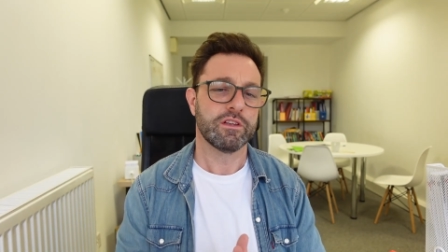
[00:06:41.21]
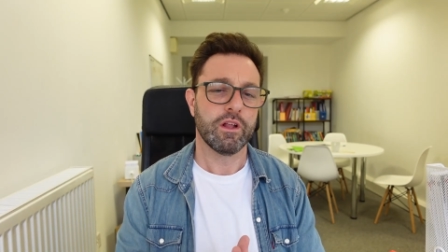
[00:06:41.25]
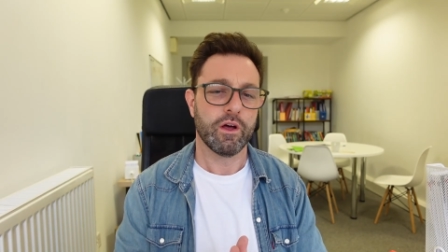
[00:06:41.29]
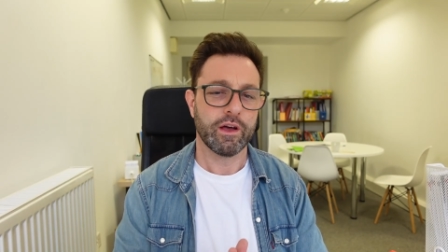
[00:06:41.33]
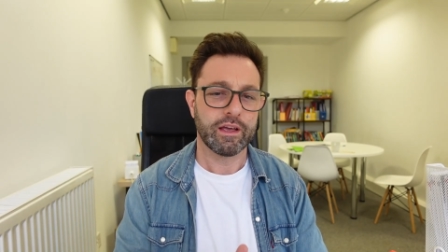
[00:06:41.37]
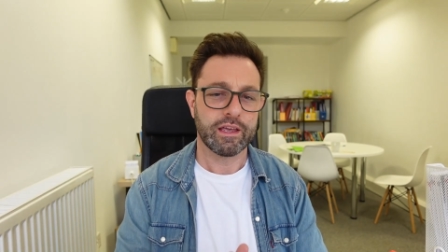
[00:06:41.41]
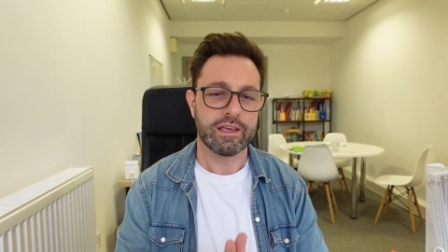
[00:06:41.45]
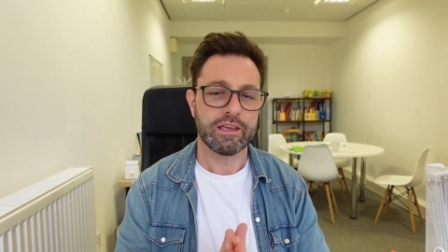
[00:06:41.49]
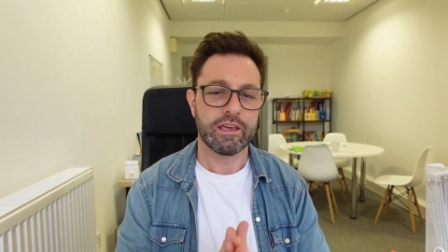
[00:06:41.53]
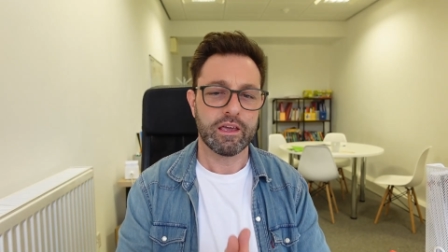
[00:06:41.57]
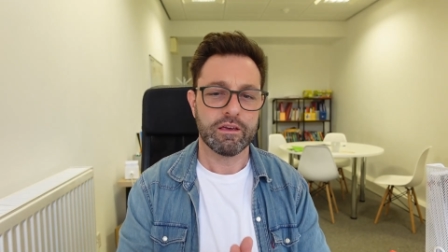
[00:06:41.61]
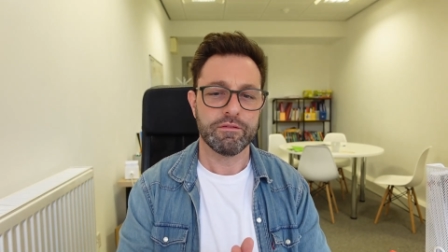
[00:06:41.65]
that
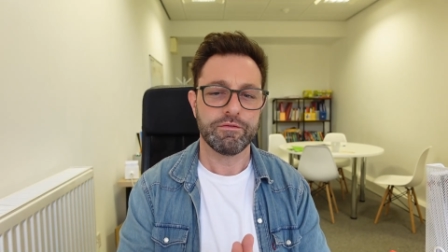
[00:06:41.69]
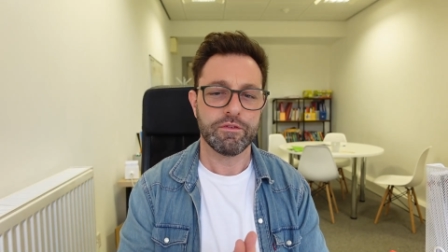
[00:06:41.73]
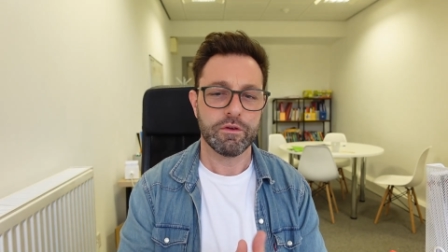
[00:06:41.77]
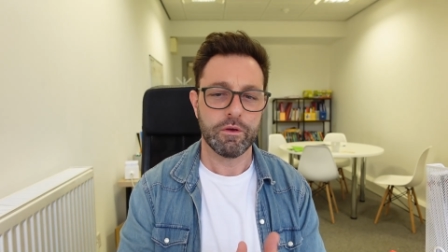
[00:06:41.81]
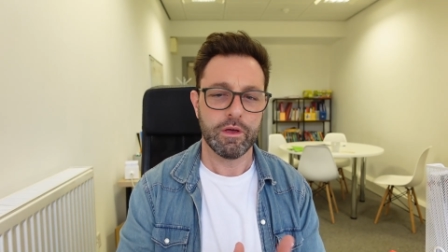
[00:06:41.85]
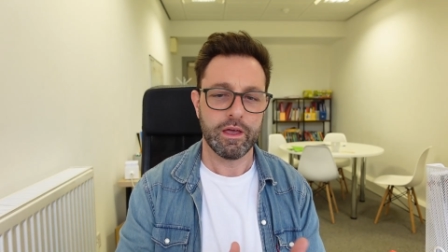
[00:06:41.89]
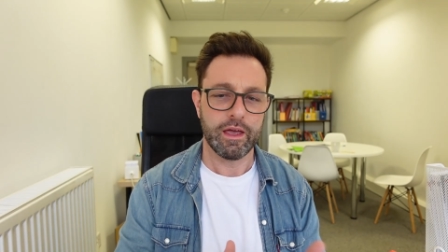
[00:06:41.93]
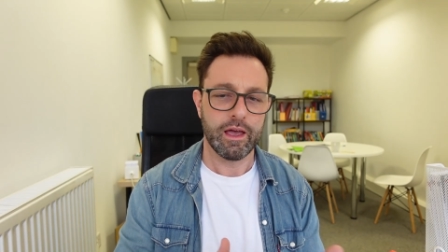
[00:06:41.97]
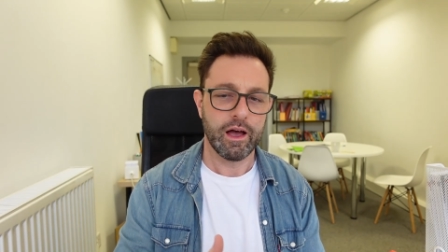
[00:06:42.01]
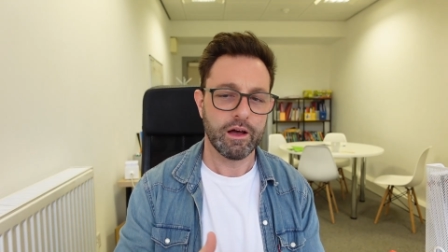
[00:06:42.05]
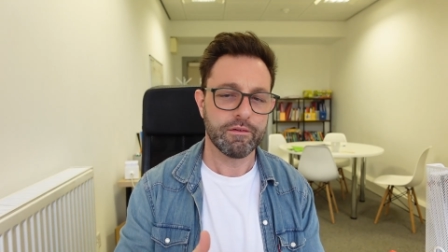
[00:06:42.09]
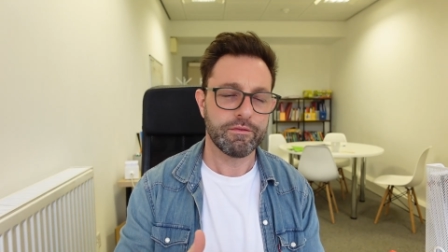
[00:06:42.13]
I can give
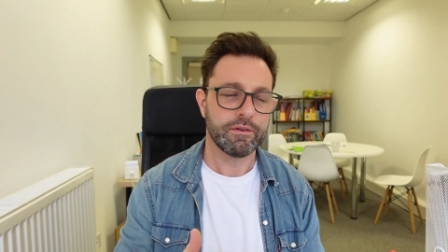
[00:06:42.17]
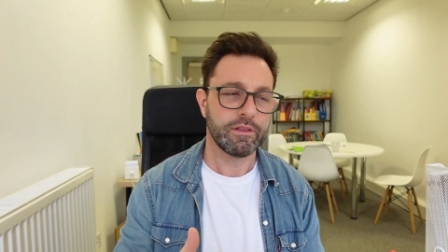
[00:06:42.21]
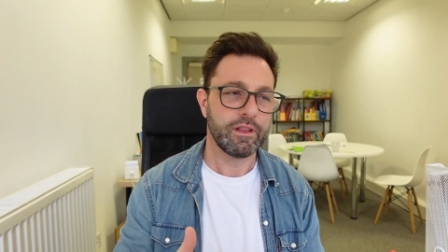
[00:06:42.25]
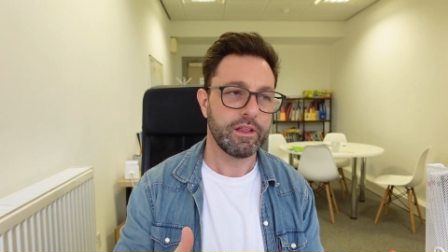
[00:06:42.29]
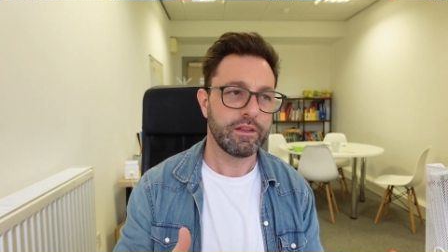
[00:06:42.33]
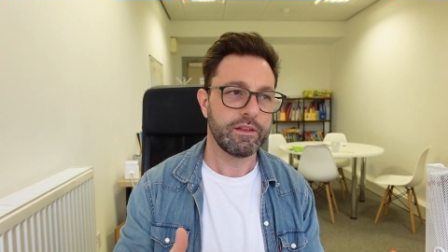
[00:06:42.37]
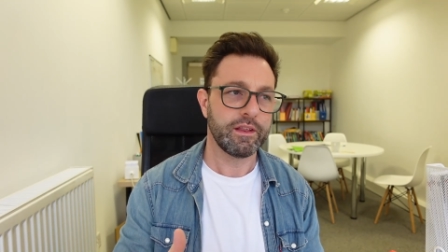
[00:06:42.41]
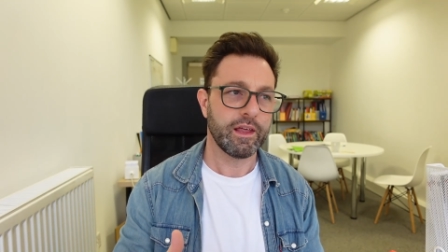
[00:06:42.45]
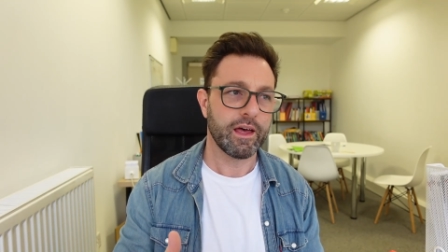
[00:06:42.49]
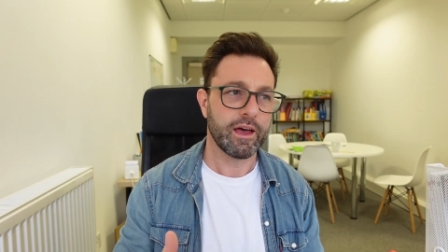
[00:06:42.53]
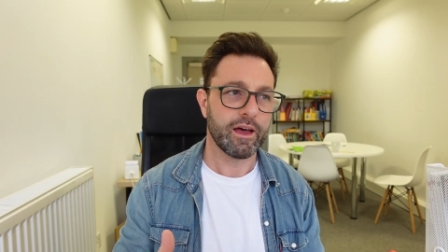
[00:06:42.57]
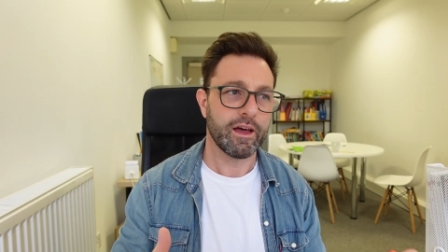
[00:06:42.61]
you here other
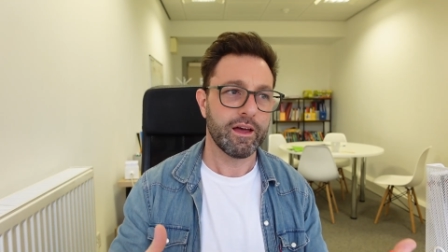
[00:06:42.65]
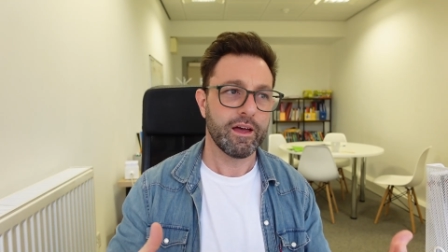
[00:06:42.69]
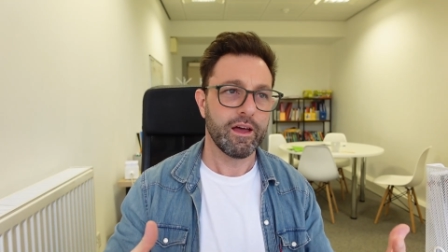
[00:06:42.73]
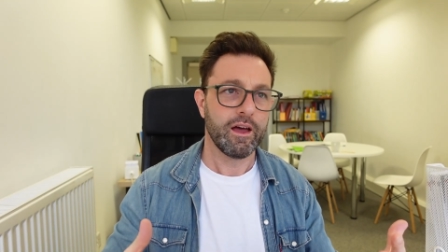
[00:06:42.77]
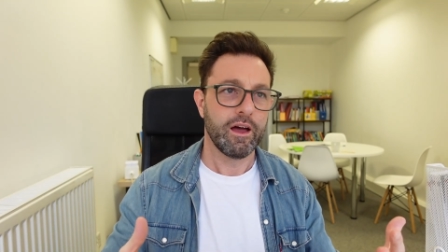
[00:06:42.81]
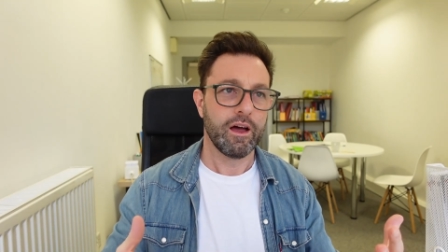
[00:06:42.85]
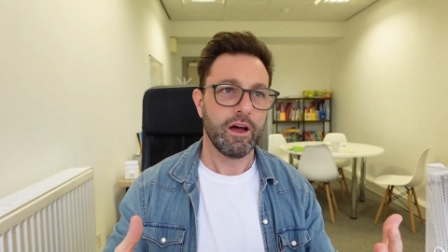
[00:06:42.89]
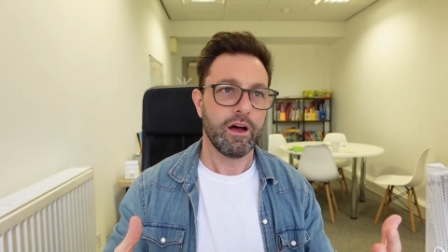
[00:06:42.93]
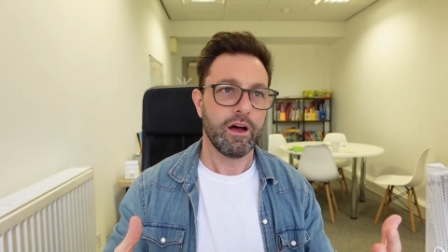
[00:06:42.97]
than that